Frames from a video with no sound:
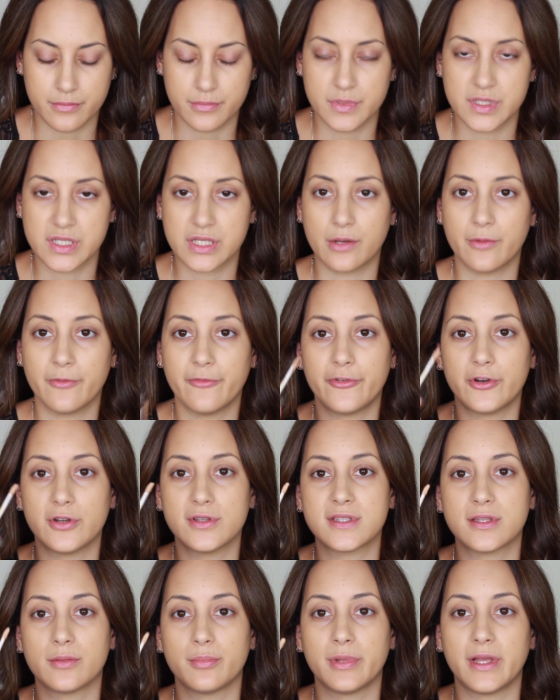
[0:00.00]
So I'm
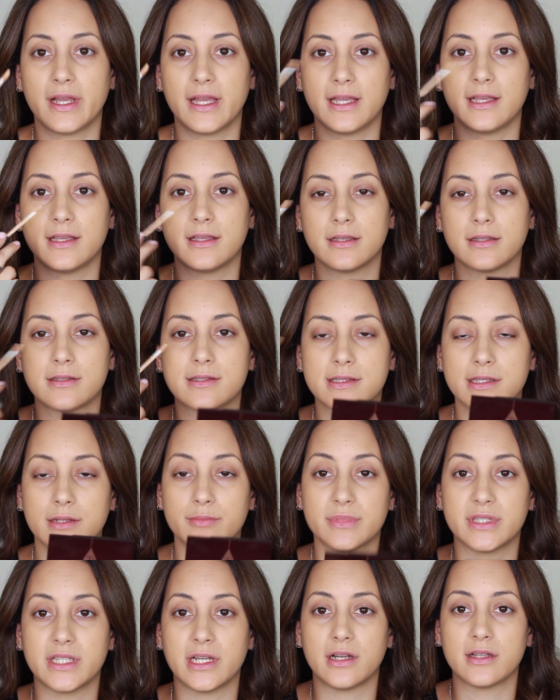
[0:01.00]
first applying
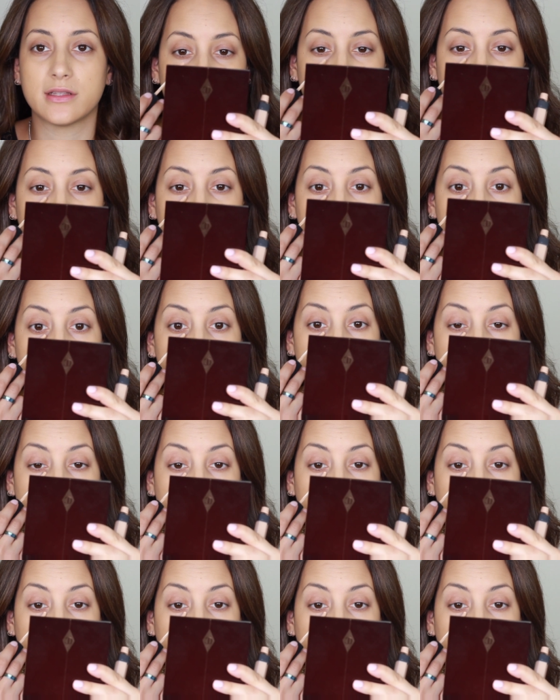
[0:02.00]
some dots of